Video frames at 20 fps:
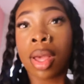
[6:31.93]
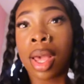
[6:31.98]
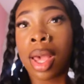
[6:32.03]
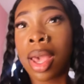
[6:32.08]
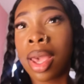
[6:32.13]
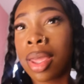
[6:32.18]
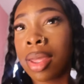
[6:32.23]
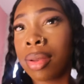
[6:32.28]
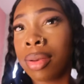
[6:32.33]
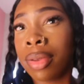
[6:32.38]

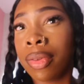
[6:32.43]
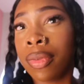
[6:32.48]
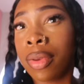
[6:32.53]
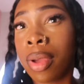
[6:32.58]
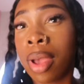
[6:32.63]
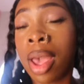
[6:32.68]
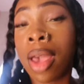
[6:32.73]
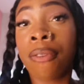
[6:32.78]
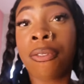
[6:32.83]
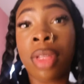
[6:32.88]
I don't even
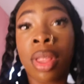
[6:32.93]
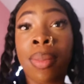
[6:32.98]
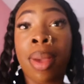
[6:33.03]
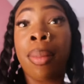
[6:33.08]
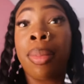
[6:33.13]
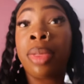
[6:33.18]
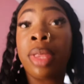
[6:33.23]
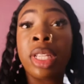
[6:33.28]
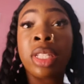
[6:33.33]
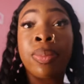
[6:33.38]
know how I feel
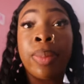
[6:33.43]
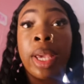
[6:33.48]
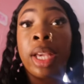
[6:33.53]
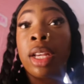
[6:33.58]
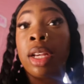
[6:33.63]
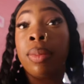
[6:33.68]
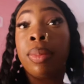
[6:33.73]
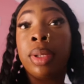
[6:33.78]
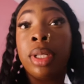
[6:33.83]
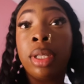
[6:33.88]
about this
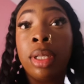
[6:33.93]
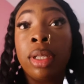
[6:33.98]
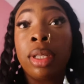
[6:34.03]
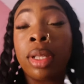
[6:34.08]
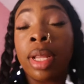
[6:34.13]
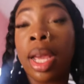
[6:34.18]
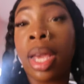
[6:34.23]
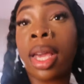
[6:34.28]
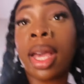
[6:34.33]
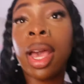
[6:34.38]
makeup look.
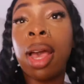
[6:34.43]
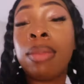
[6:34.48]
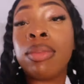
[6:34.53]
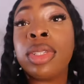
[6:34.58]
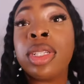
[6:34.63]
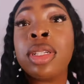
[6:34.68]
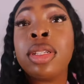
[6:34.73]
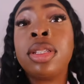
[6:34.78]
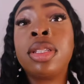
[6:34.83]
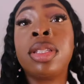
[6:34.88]
Like
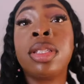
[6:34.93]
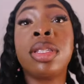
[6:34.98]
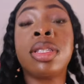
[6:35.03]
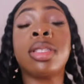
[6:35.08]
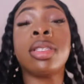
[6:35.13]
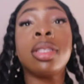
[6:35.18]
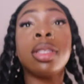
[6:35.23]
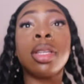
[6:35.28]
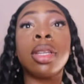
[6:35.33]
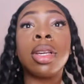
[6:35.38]
I'm just
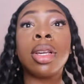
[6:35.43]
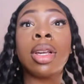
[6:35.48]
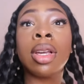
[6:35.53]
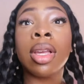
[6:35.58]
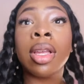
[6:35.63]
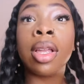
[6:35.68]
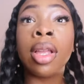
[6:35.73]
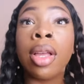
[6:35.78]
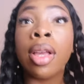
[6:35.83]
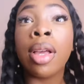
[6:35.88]

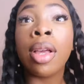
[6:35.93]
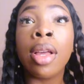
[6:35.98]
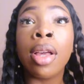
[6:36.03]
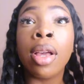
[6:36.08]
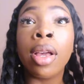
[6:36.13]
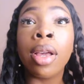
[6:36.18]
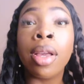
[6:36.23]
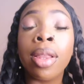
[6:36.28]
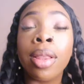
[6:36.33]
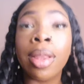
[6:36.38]

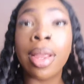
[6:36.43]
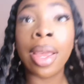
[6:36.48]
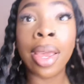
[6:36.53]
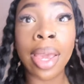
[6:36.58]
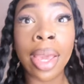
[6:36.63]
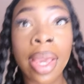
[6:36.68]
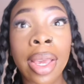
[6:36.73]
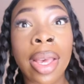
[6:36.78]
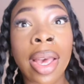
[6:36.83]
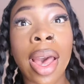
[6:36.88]

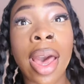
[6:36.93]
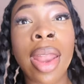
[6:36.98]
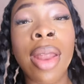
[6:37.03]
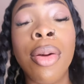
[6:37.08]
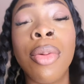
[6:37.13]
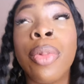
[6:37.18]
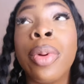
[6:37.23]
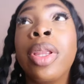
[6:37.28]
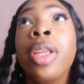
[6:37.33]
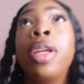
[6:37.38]
like, I
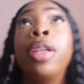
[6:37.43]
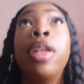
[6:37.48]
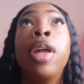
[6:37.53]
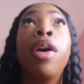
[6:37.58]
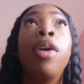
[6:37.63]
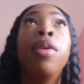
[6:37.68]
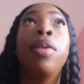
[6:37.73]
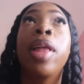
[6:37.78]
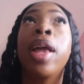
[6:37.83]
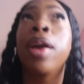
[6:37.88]
don't really
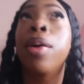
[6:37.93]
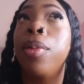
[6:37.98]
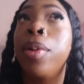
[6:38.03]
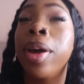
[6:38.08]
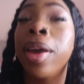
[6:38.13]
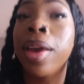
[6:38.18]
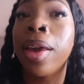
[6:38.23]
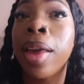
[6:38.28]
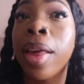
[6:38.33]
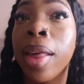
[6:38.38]
know, like,
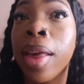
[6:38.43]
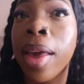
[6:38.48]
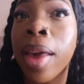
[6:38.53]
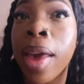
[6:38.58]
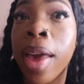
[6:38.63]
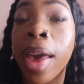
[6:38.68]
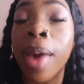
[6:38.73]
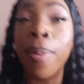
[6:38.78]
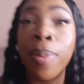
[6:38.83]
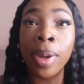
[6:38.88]
what
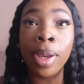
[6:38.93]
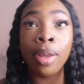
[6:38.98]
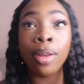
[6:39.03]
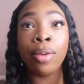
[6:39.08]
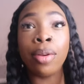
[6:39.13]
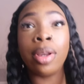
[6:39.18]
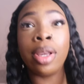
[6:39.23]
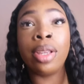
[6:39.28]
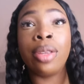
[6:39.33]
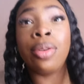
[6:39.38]

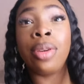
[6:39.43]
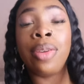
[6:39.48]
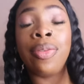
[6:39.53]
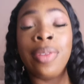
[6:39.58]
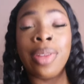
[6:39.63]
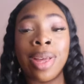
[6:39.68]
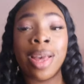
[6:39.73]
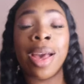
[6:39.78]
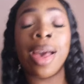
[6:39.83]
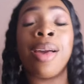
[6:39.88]
happened. Like, do
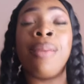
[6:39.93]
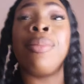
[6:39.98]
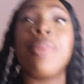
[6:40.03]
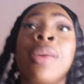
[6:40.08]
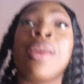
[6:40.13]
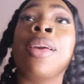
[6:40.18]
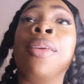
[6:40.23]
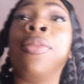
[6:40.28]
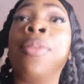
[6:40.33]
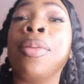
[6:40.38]
even look like
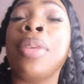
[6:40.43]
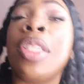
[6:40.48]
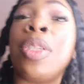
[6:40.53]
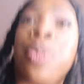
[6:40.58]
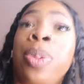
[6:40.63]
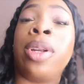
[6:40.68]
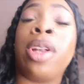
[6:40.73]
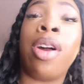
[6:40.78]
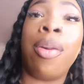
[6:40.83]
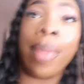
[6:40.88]
I, I even
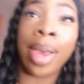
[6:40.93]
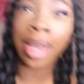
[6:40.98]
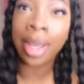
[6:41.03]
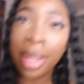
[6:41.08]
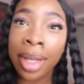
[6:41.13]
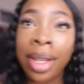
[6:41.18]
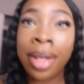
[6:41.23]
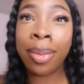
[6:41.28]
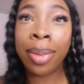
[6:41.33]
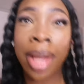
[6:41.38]
just put on
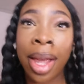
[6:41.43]
makeup?